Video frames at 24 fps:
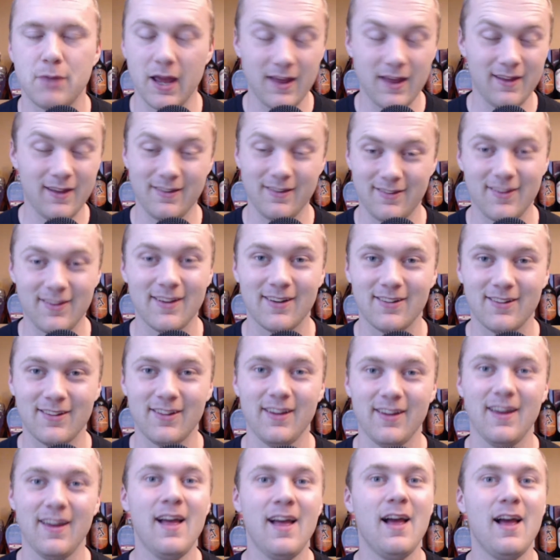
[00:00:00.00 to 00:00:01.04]
Basically,
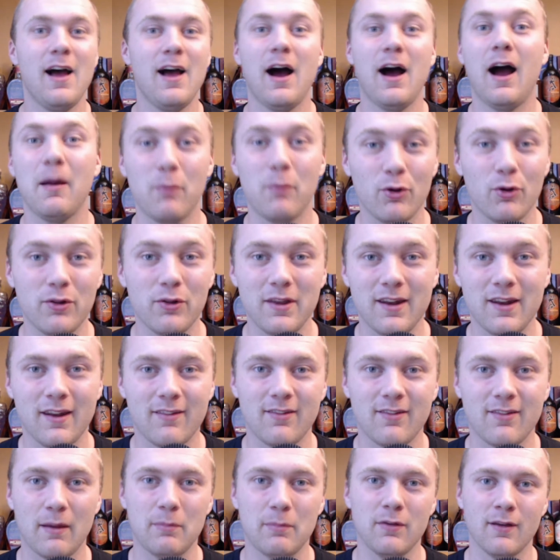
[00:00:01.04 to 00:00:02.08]
I'm only an
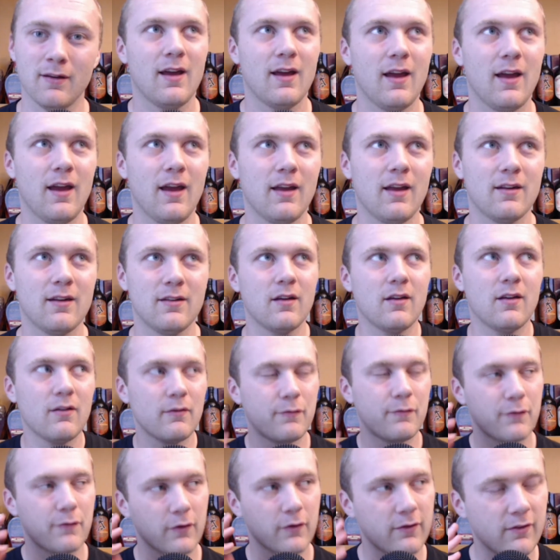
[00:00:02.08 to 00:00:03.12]
accepted. And
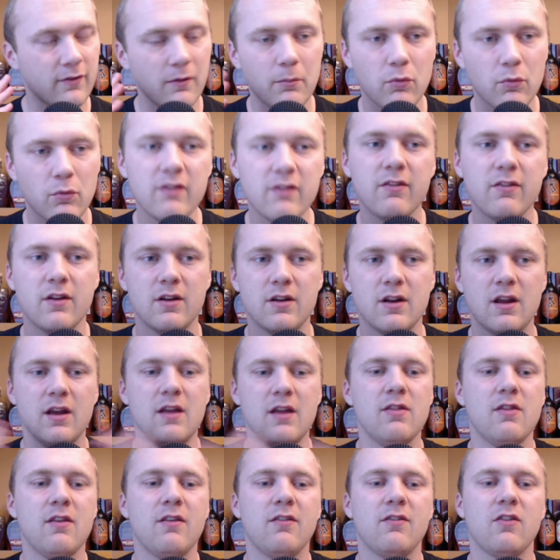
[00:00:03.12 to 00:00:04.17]
for some reason
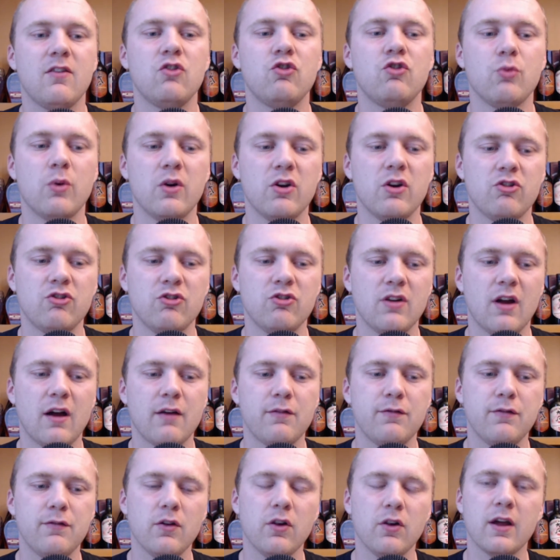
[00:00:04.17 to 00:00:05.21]
in this situation, I
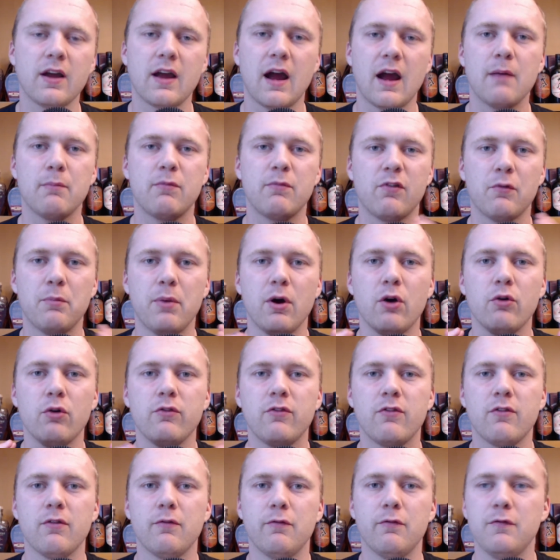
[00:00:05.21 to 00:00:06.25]
feel like I'm
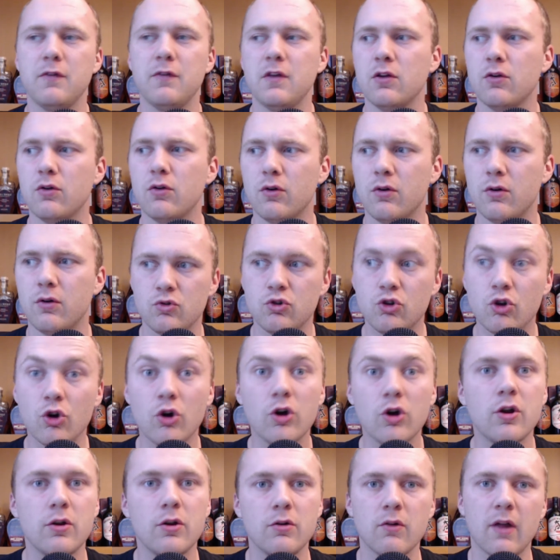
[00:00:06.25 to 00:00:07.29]
supposed to feel
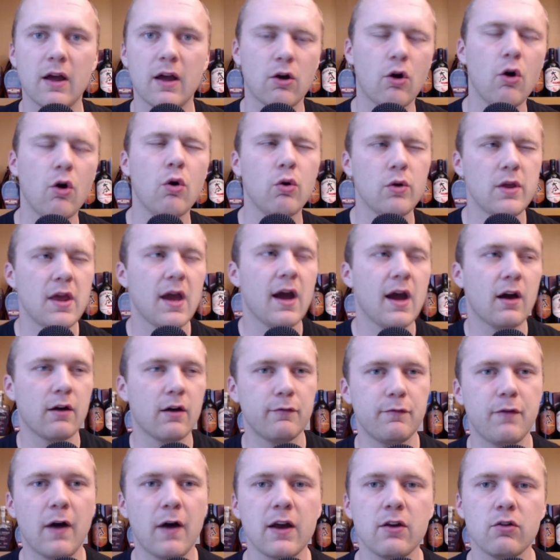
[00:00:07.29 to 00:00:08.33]
good. Like, oh yeah,
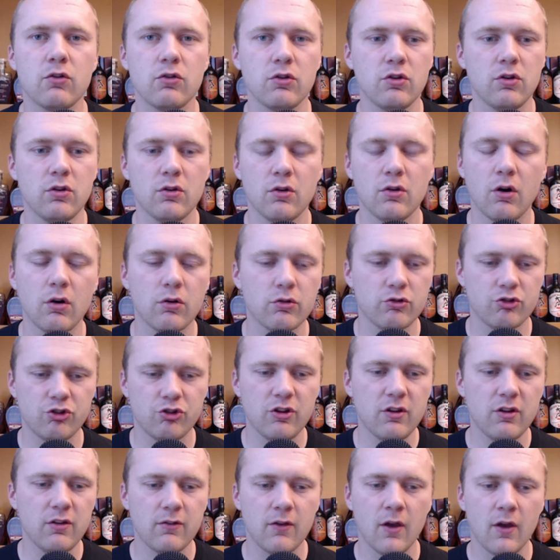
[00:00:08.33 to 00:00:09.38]
finally. Oh, she's